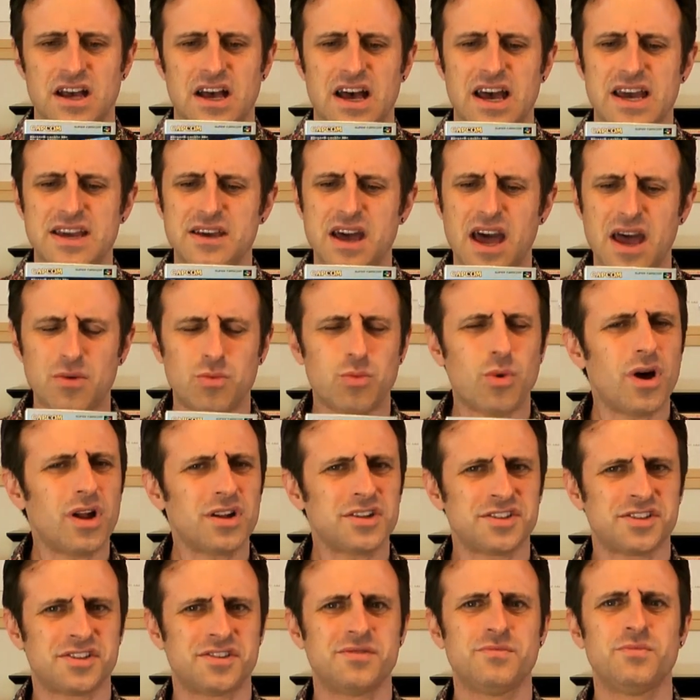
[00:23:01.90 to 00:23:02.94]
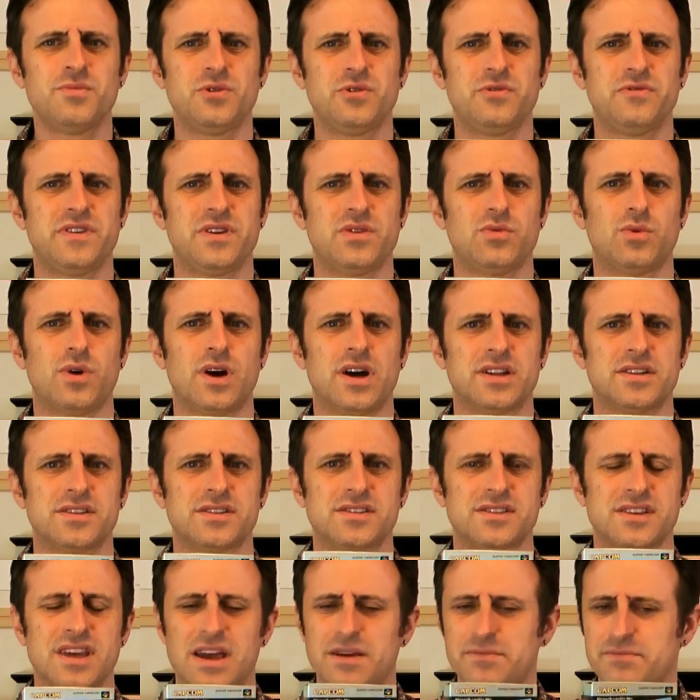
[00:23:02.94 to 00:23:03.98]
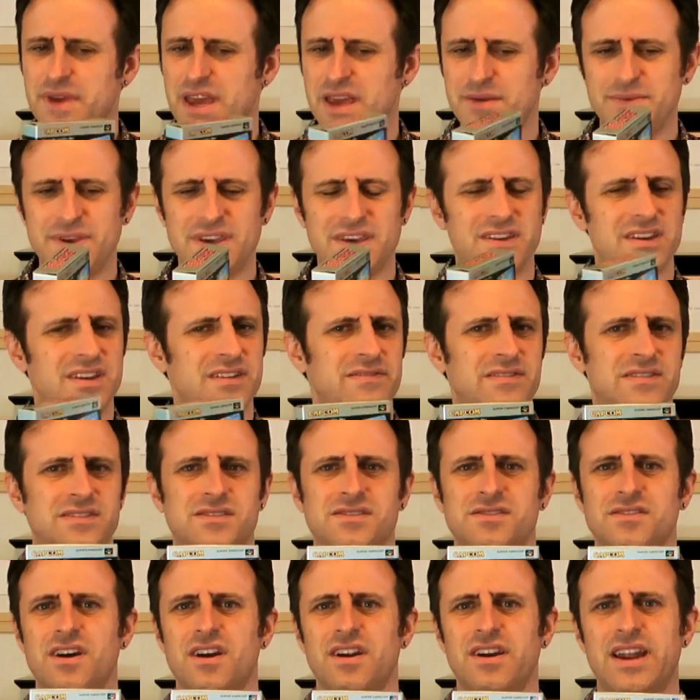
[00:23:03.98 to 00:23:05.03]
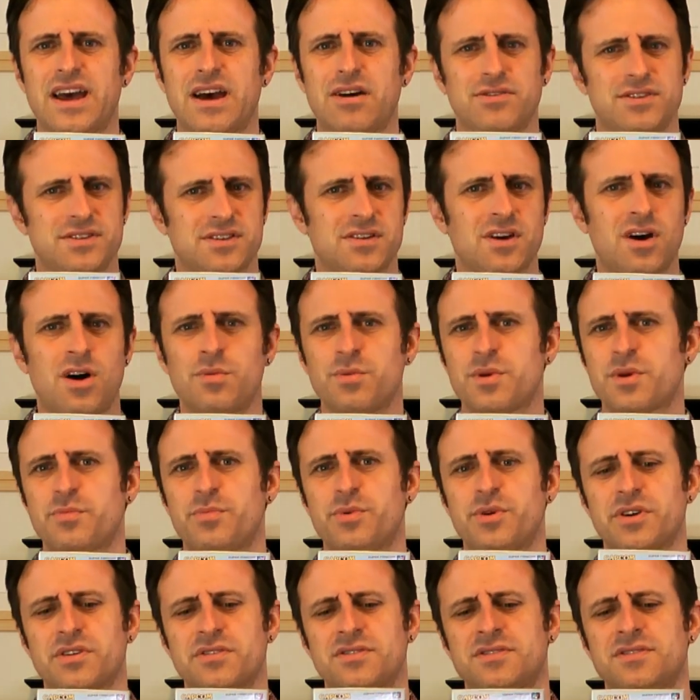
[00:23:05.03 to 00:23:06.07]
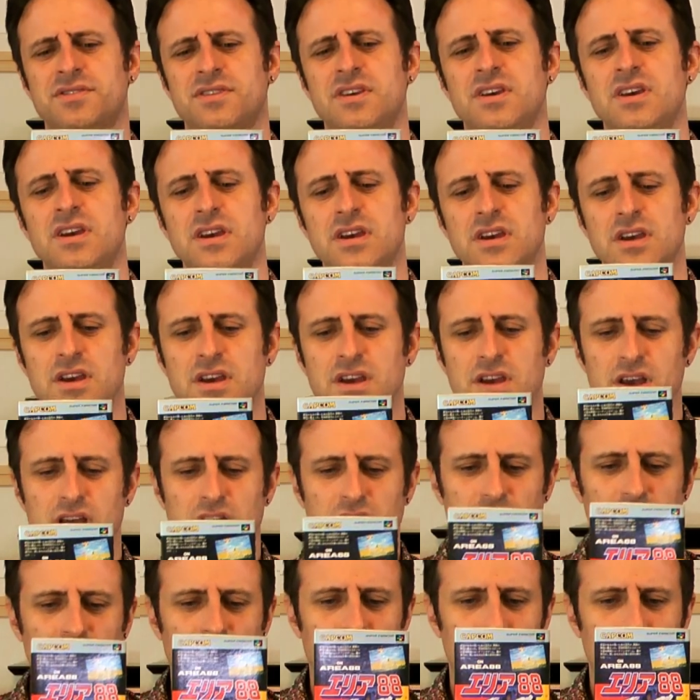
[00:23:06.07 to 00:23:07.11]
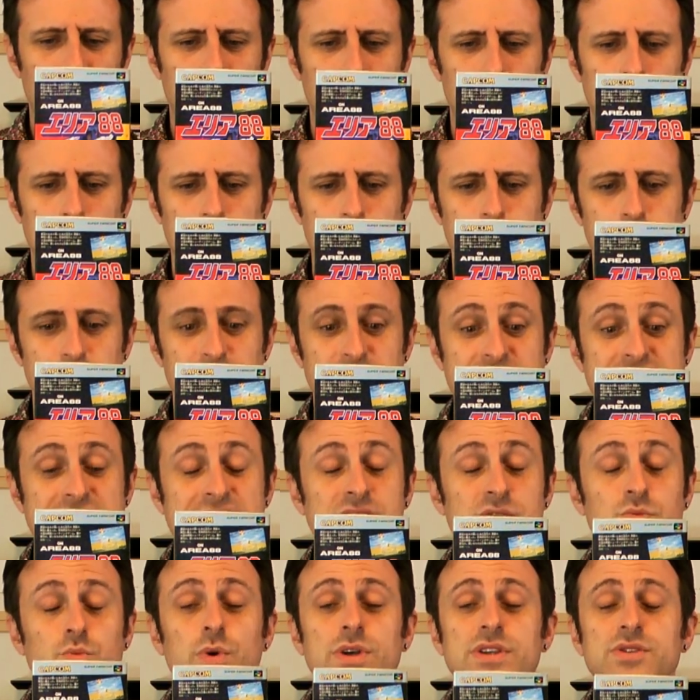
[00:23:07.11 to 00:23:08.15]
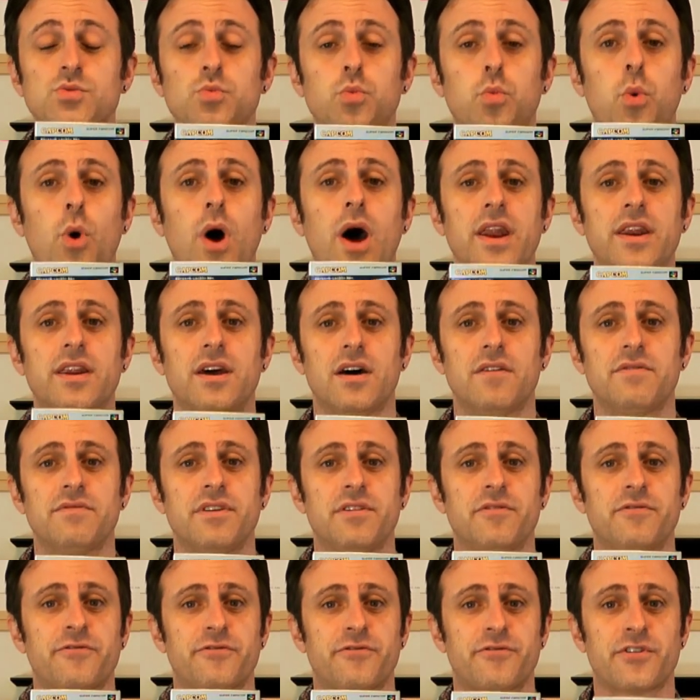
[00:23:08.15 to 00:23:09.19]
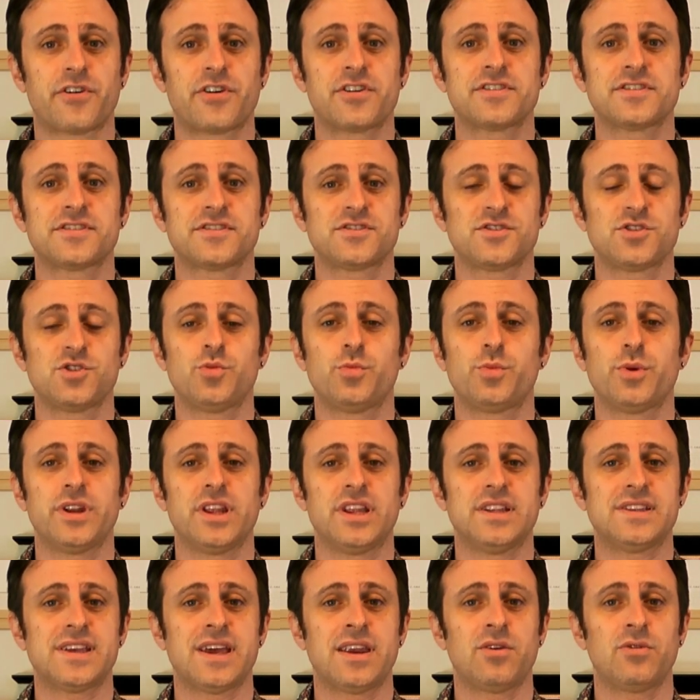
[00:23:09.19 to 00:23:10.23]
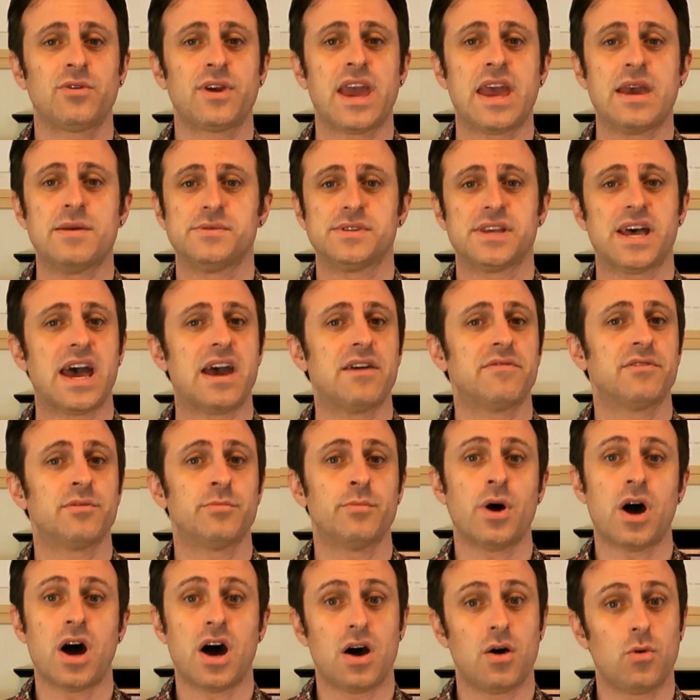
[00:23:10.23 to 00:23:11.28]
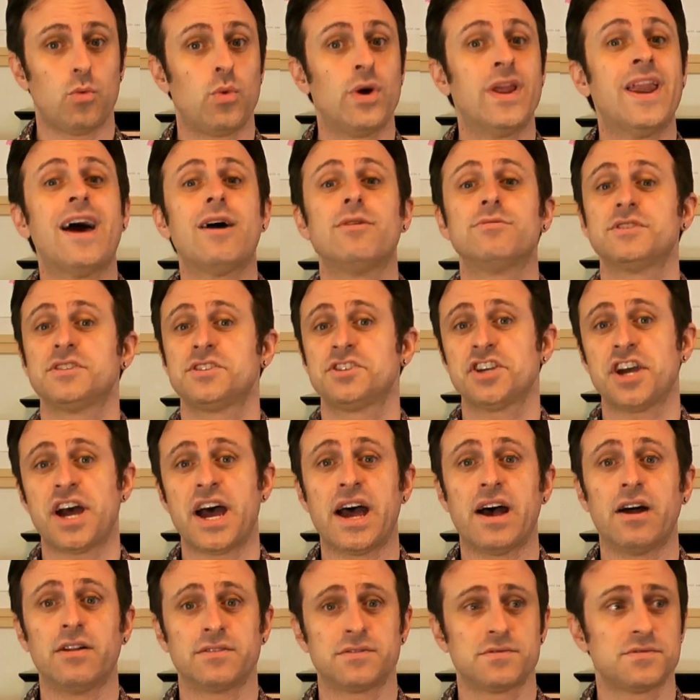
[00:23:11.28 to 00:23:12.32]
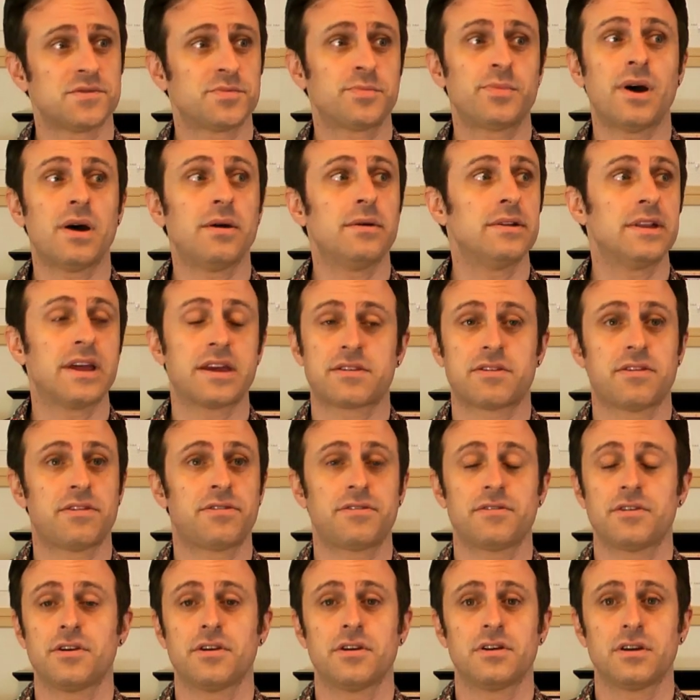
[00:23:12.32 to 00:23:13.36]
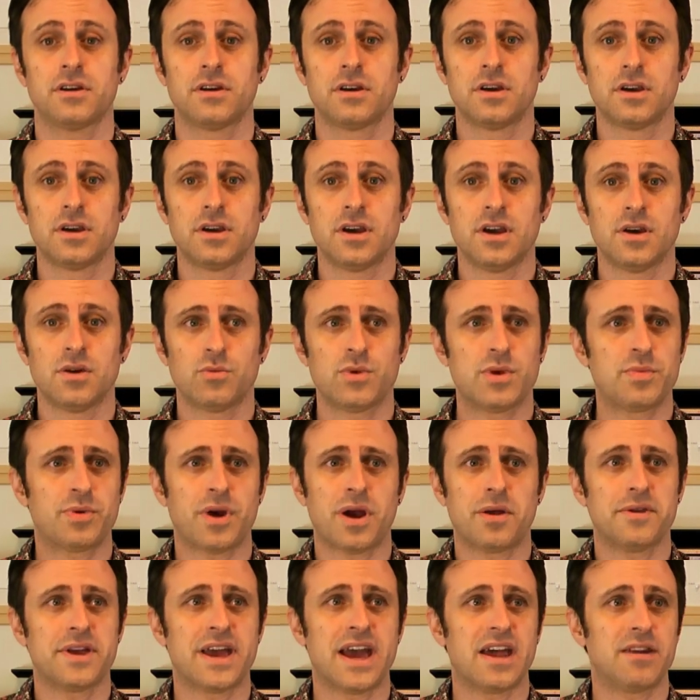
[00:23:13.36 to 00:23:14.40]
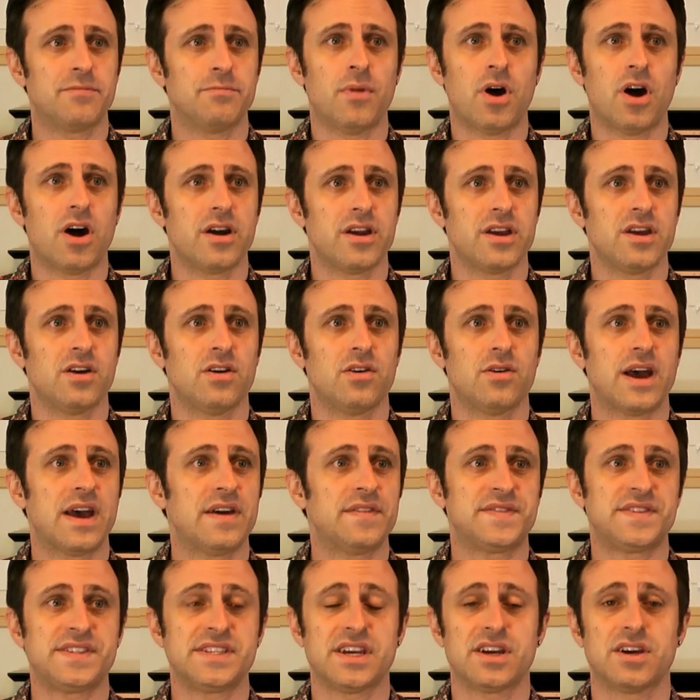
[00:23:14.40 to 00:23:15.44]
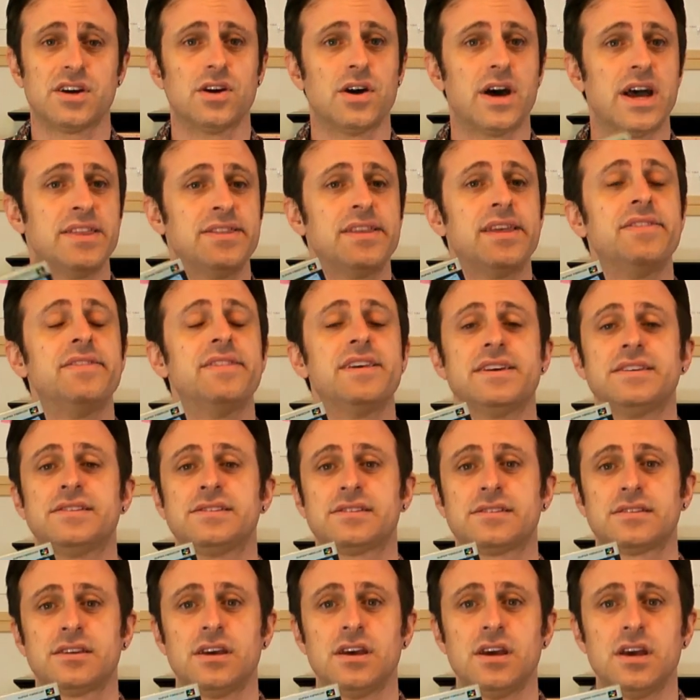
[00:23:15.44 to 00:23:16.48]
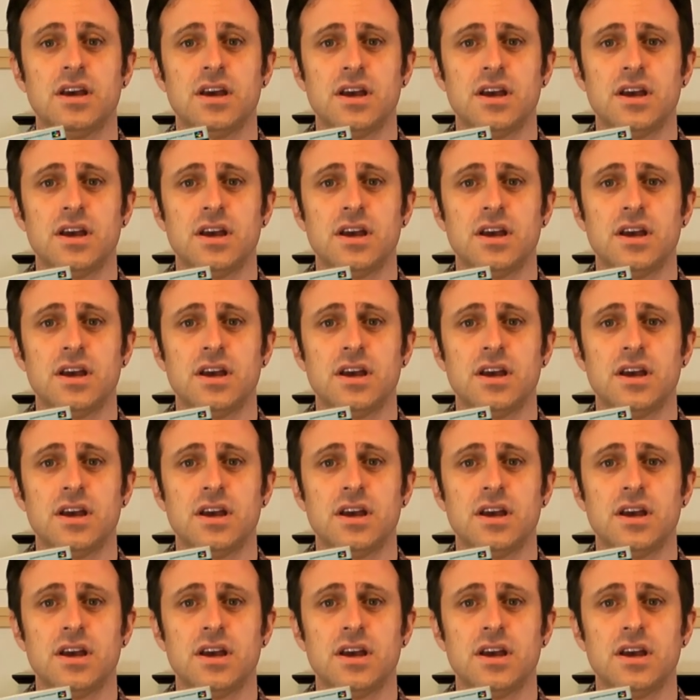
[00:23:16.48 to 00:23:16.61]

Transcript: I watched the movie once. Maybe it even started out as comic books. This was one of the first Super Nintendo games I ever bought when I was a child. It was probably like the 3rd. We probably had Mario, F-Zero, and then this.